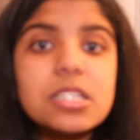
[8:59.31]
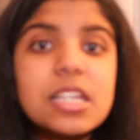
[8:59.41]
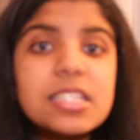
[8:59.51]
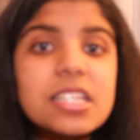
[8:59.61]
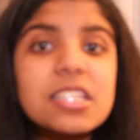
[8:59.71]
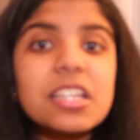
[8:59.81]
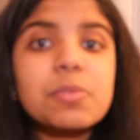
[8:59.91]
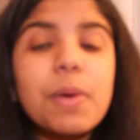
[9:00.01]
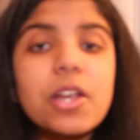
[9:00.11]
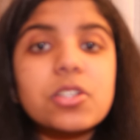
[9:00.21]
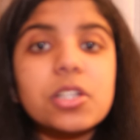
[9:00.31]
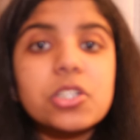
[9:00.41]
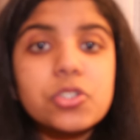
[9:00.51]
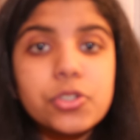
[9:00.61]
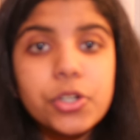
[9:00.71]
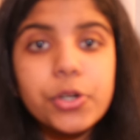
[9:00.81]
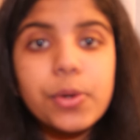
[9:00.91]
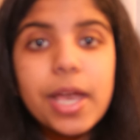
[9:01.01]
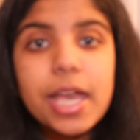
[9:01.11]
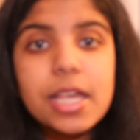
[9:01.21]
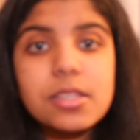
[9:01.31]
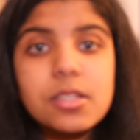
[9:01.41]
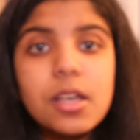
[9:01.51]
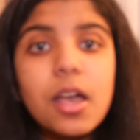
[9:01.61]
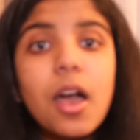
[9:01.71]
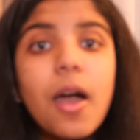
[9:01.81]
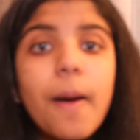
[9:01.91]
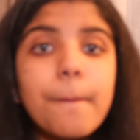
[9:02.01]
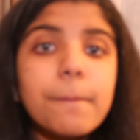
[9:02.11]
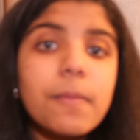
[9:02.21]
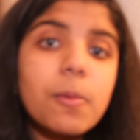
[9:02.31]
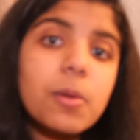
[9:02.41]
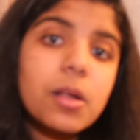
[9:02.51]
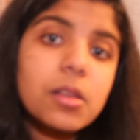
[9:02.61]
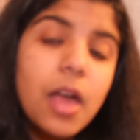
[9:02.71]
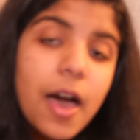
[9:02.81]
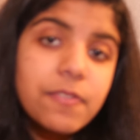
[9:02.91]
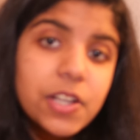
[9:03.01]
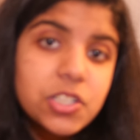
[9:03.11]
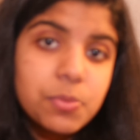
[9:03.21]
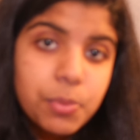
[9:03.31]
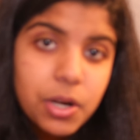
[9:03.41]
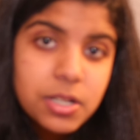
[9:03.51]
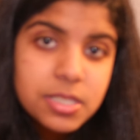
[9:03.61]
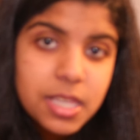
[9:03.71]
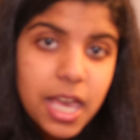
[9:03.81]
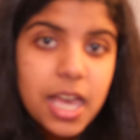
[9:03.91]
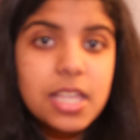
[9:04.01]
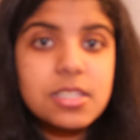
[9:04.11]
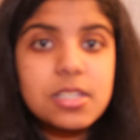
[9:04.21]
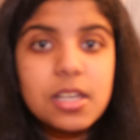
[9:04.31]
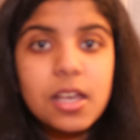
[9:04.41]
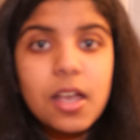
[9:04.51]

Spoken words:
This is especially true in nonfiction books, and